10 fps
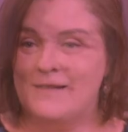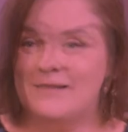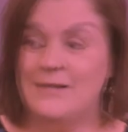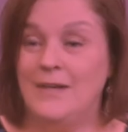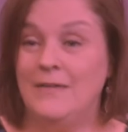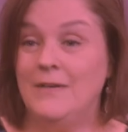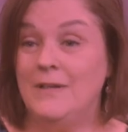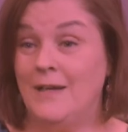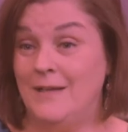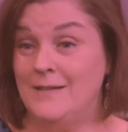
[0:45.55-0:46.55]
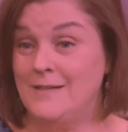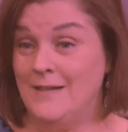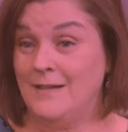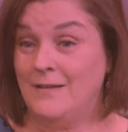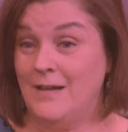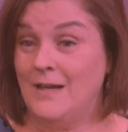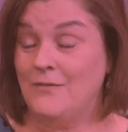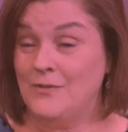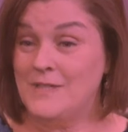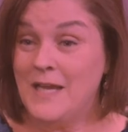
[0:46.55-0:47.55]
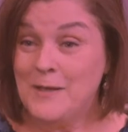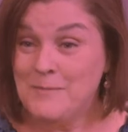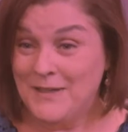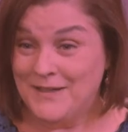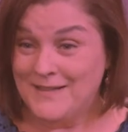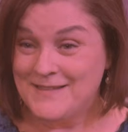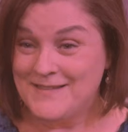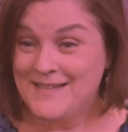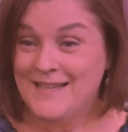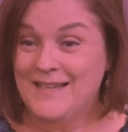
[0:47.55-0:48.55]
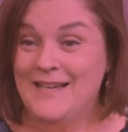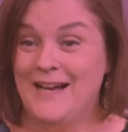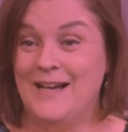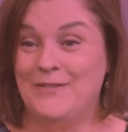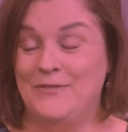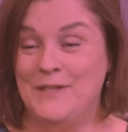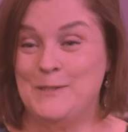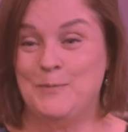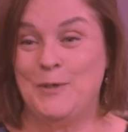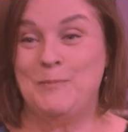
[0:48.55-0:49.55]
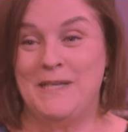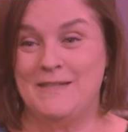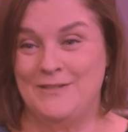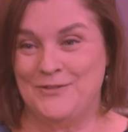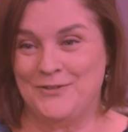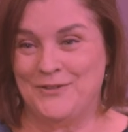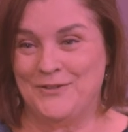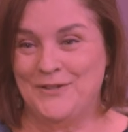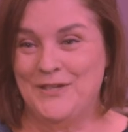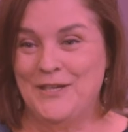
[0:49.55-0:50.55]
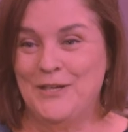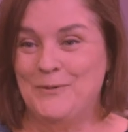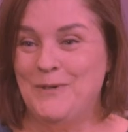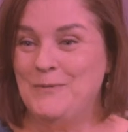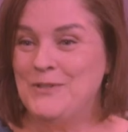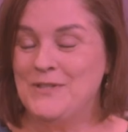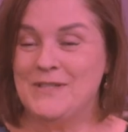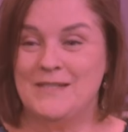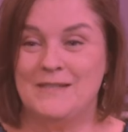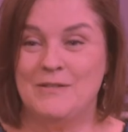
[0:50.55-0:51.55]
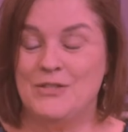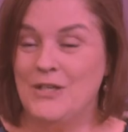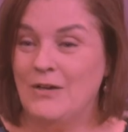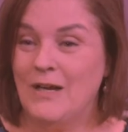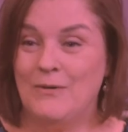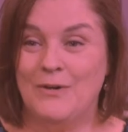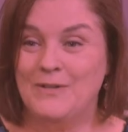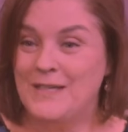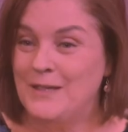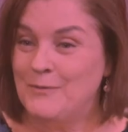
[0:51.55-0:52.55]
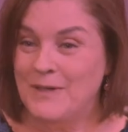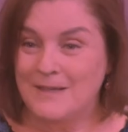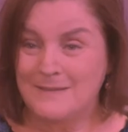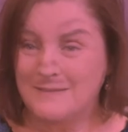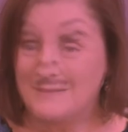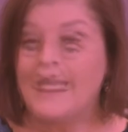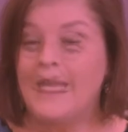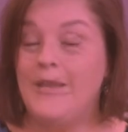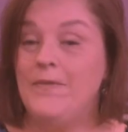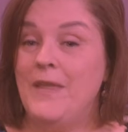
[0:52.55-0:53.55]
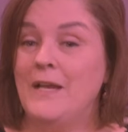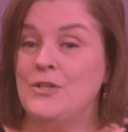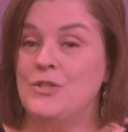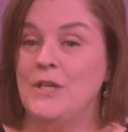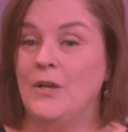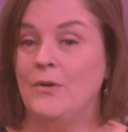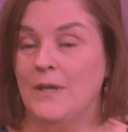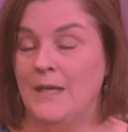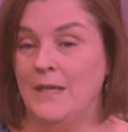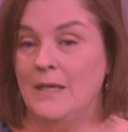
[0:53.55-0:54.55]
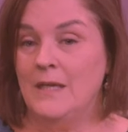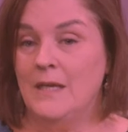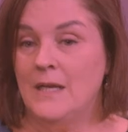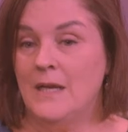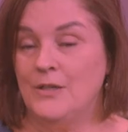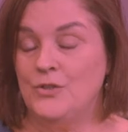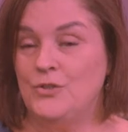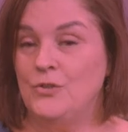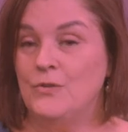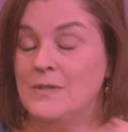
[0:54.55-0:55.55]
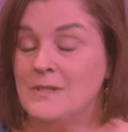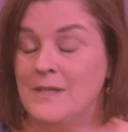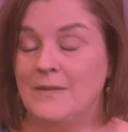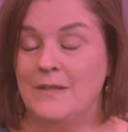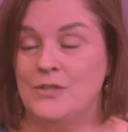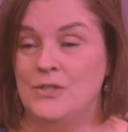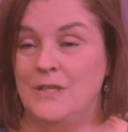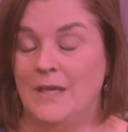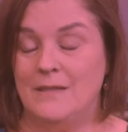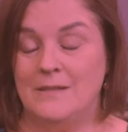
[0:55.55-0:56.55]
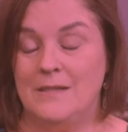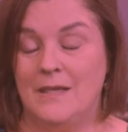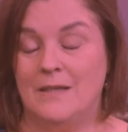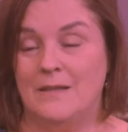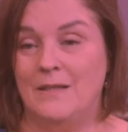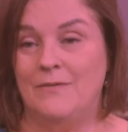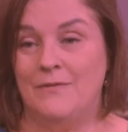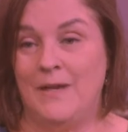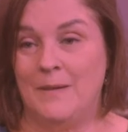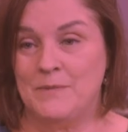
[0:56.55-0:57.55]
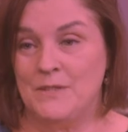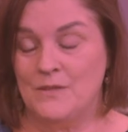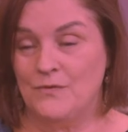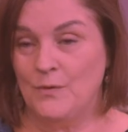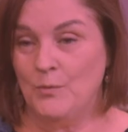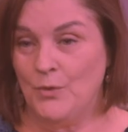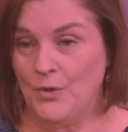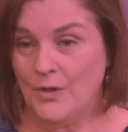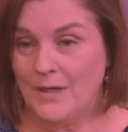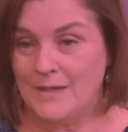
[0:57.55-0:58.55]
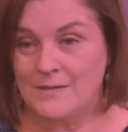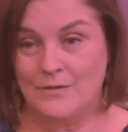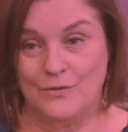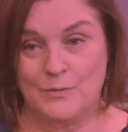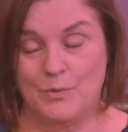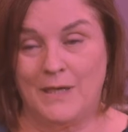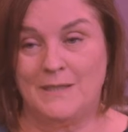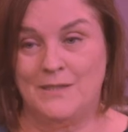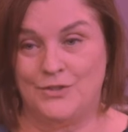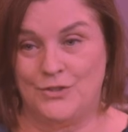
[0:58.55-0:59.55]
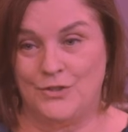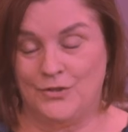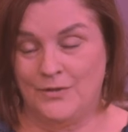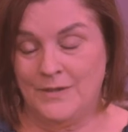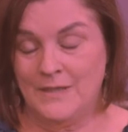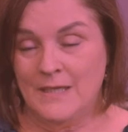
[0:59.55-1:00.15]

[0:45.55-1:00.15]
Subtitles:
So every night at 10 o'clock for 10 minutes on Facebook Messenger, we would just share how our day went. In that sharing, June said that she had to take a leave of absence from work as a nurse practitioner.